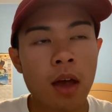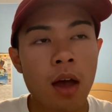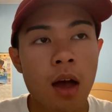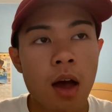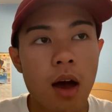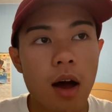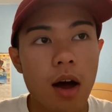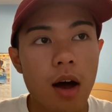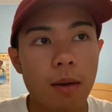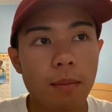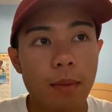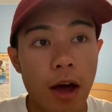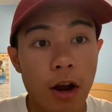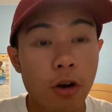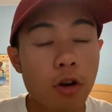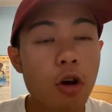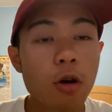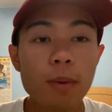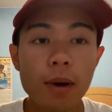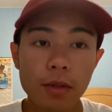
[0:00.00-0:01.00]
I don't
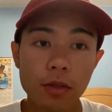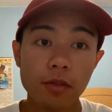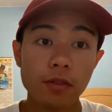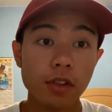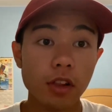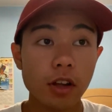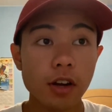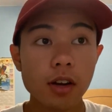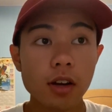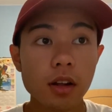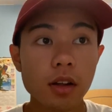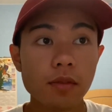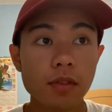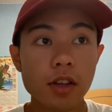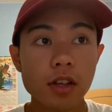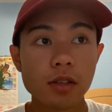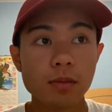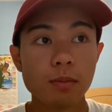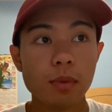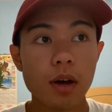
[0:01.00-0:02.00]
know about the validity of
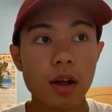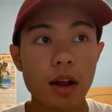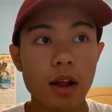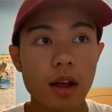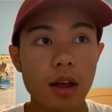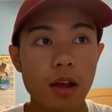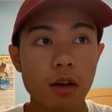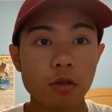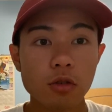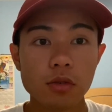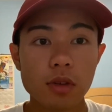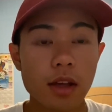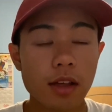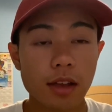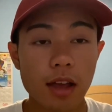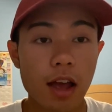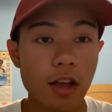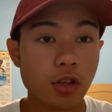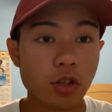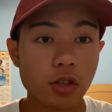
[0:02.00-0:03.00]
this, but it was like I'd